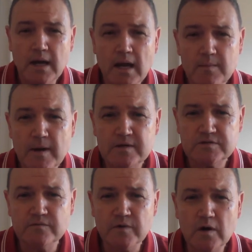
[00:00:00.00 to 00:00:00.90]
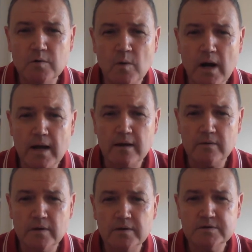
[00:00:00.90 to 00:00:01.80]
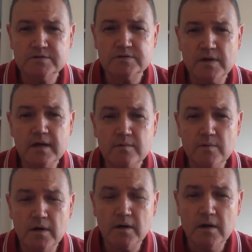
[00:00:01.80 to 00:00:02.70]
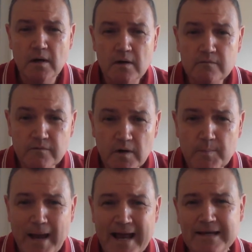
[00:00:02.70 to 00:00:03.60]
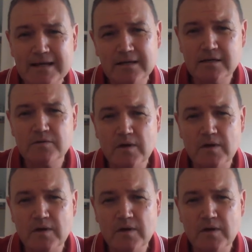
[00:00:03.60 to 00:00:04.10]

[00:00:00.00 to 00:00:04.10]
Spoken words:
came out of nowhere, and they were full of panic,